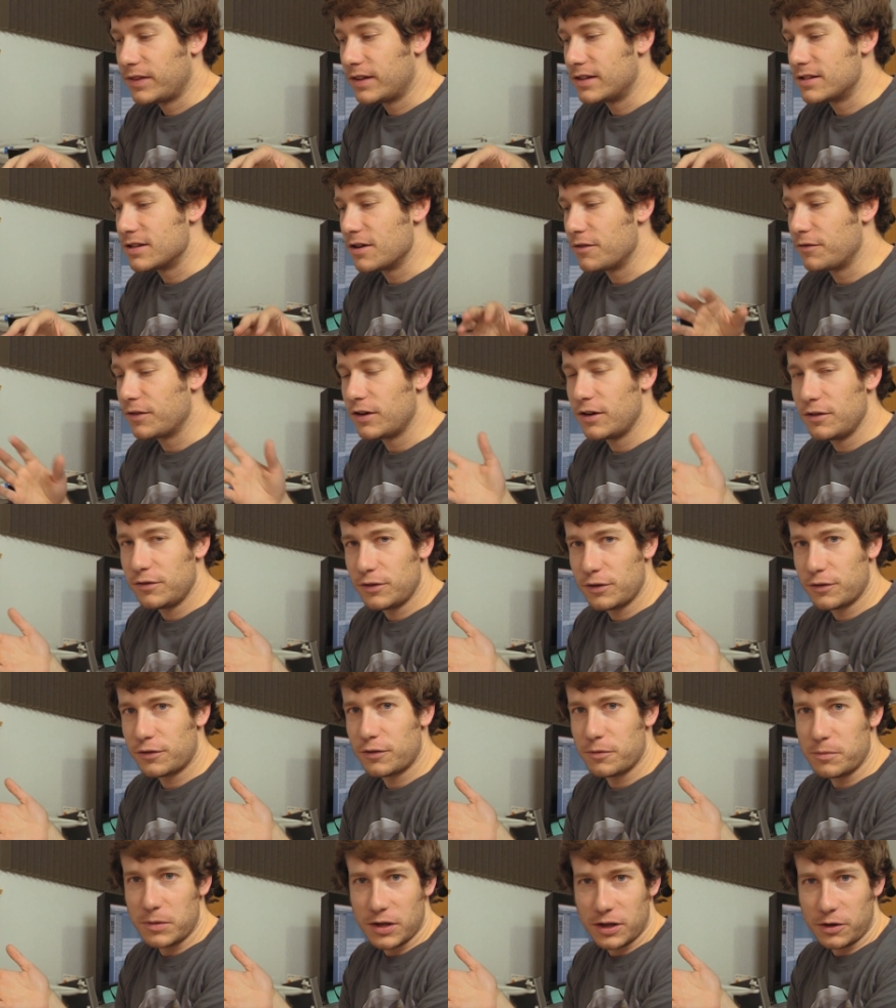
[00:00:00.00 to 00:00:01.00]
So if any of you are
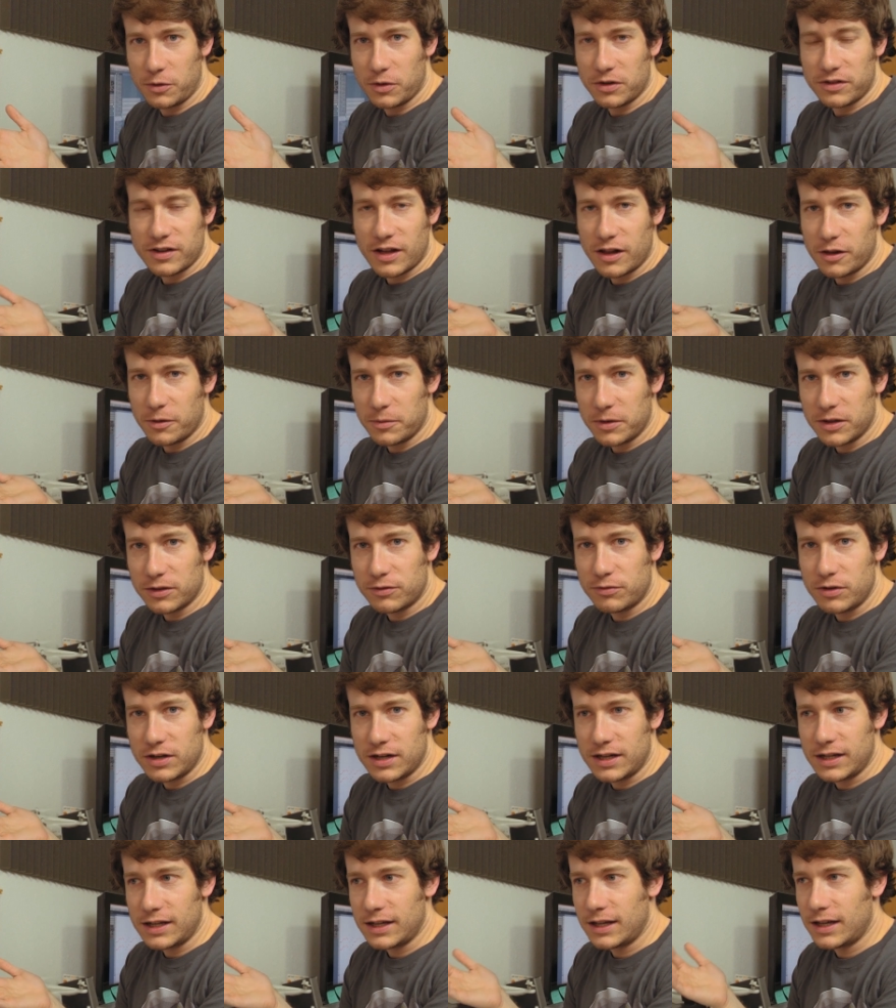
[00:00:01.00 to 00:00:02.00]
familiar with Element
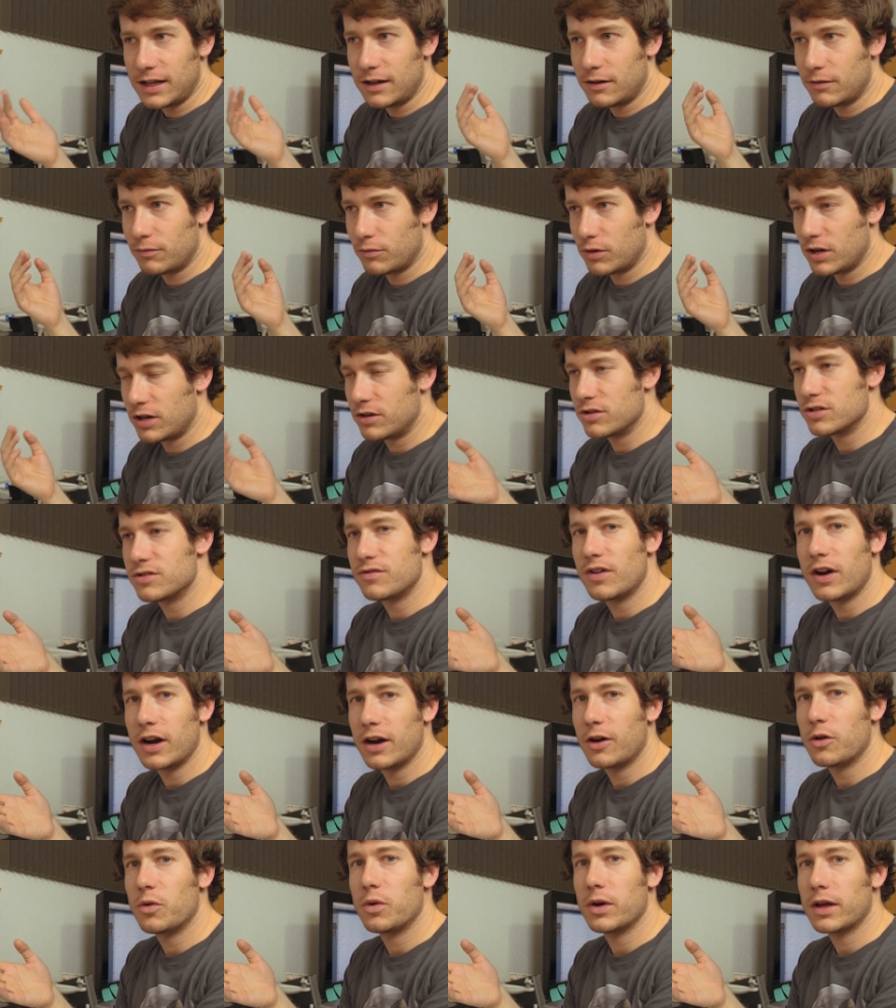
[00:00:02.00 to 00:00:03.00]
3D, it renders
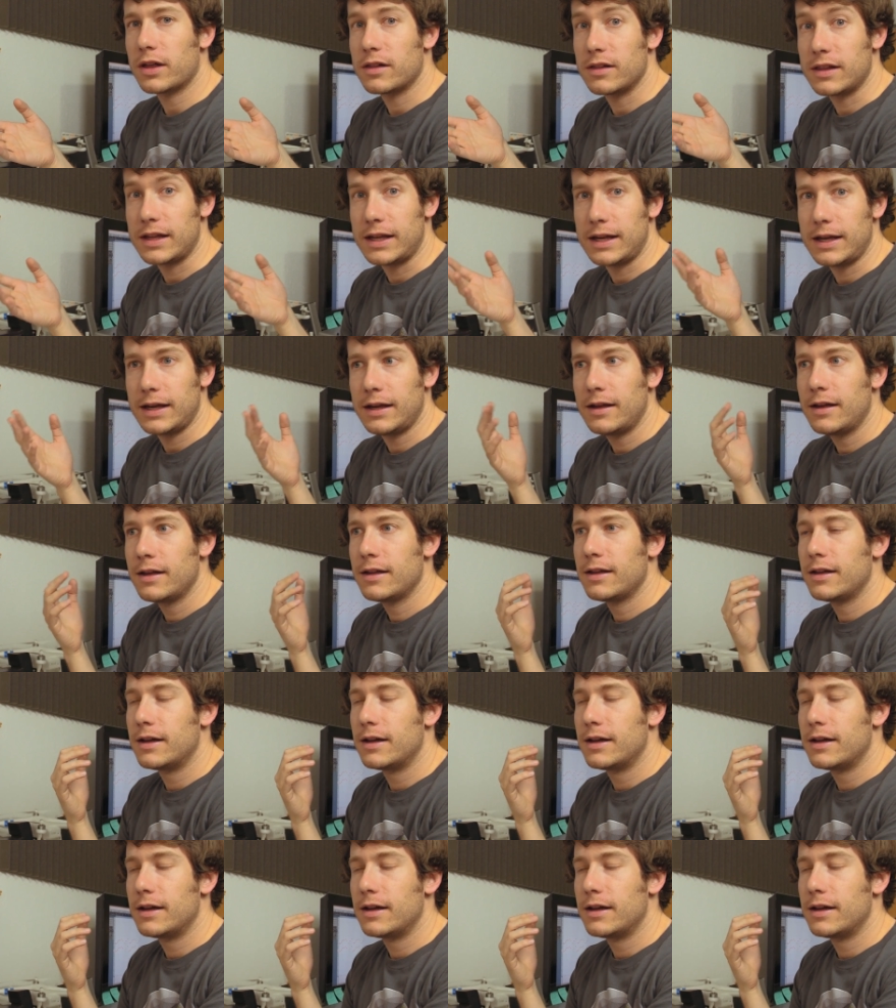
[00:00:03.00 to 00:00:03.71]
very quickly.